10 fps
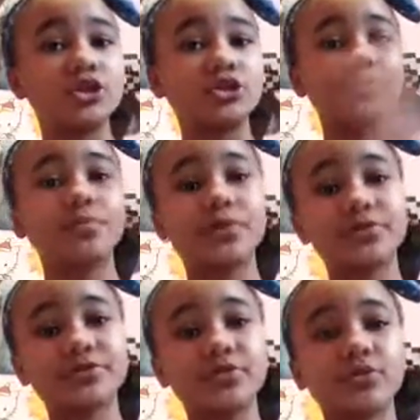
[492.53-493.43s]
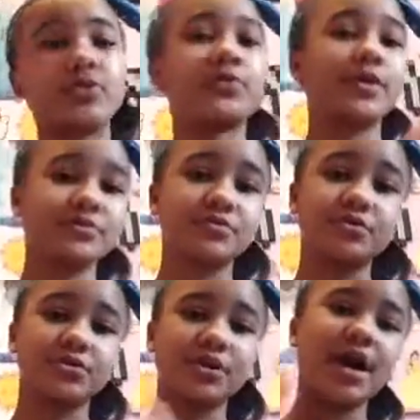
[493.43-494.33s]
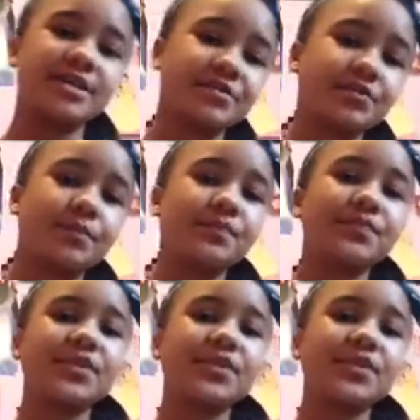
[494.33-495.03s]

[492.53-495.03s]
to middle school or middle school to high school.